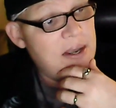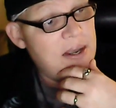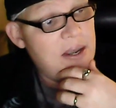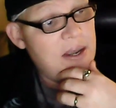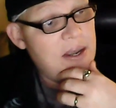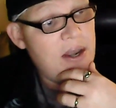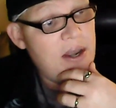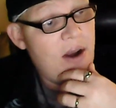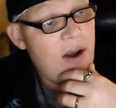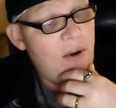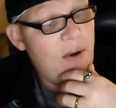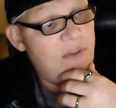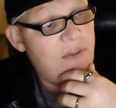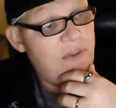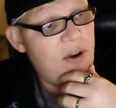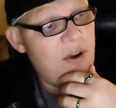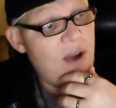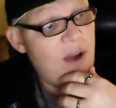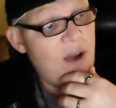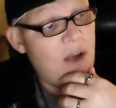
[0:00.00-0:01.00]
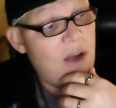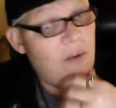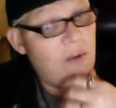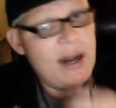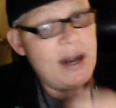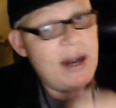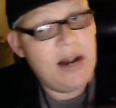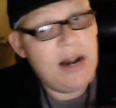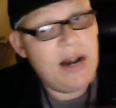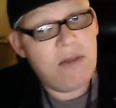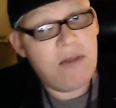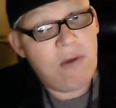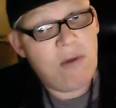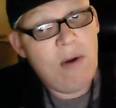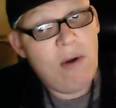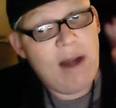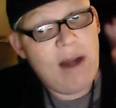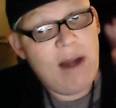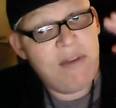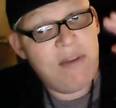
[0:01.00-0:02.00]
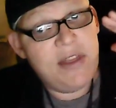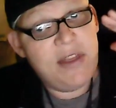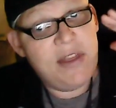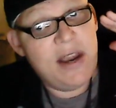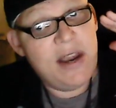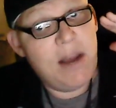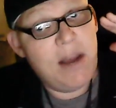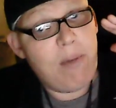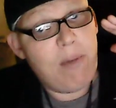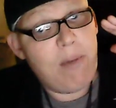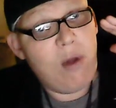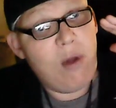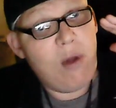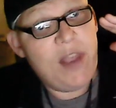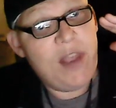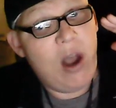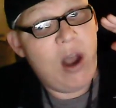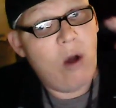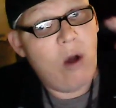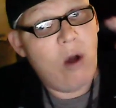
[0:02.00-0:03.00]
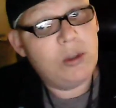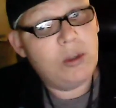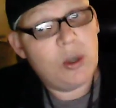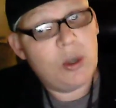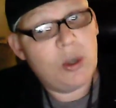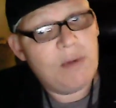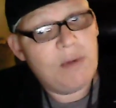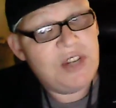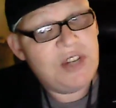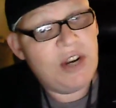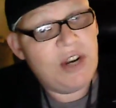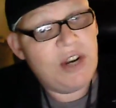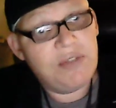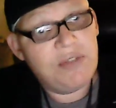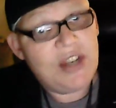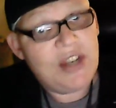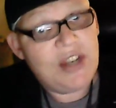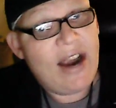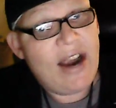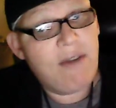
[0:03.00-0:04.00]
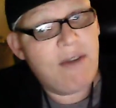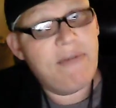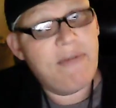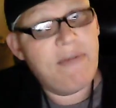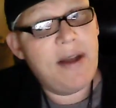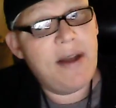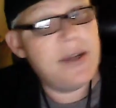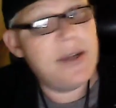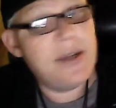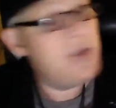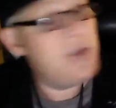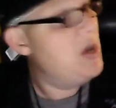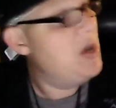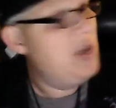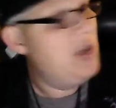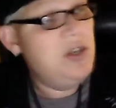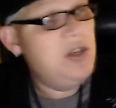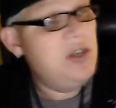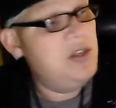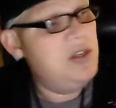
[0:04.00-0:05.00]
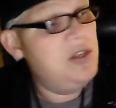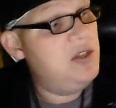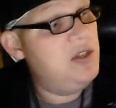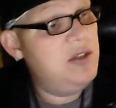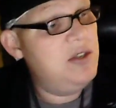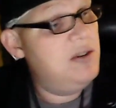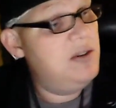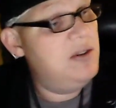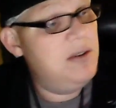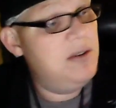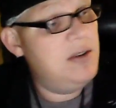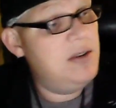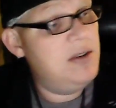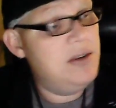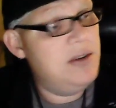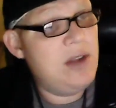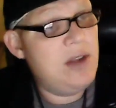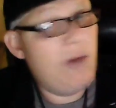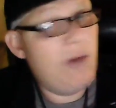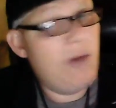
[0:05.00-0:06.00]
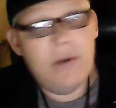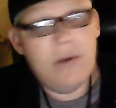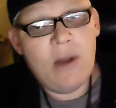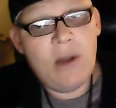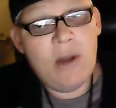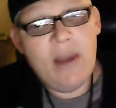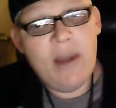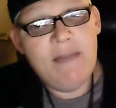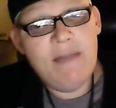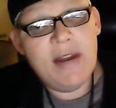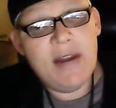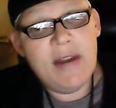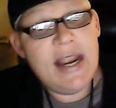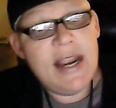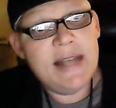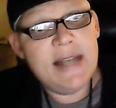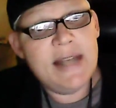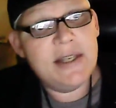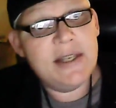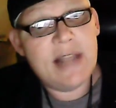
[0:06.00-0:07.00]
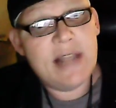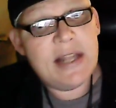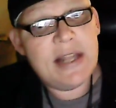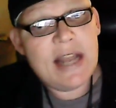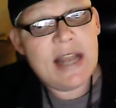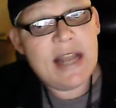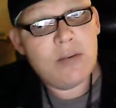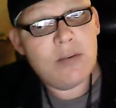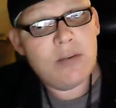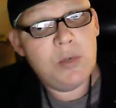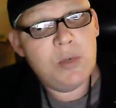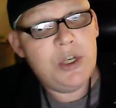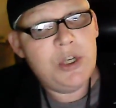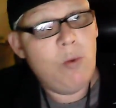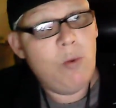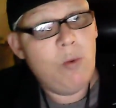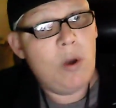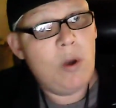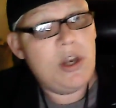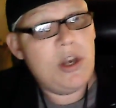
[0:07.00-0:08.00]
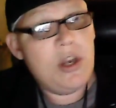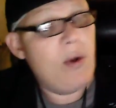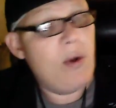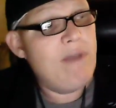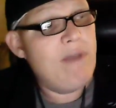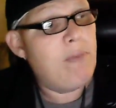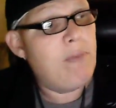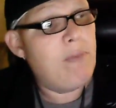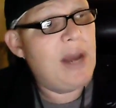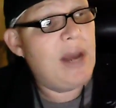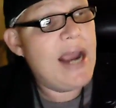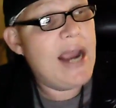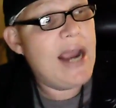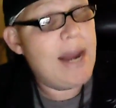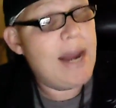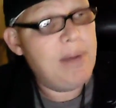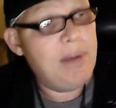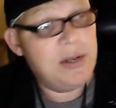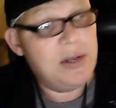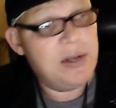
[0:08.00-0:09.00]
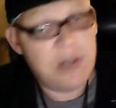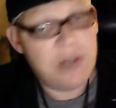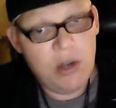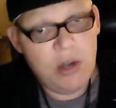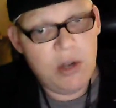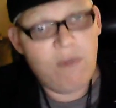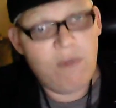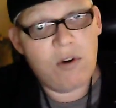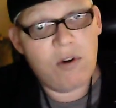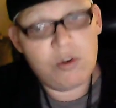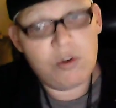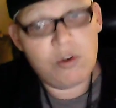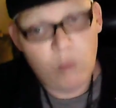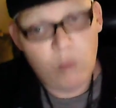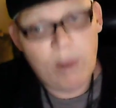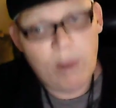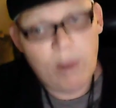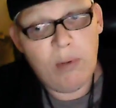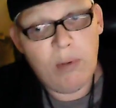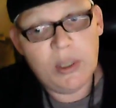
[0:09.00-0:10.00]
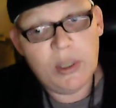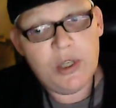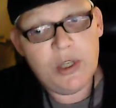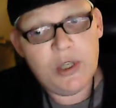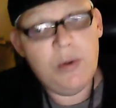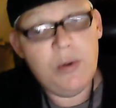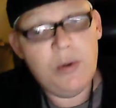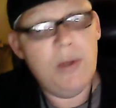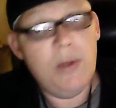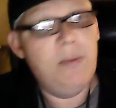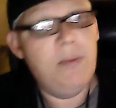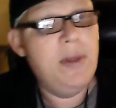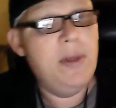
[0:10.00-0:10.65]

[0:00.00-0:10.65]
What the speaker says: If you're not ready to throw everything up on the altar of self-sacrifice, don't even hint that that's what you want. Don't even play at it, because the universe will pull it to you.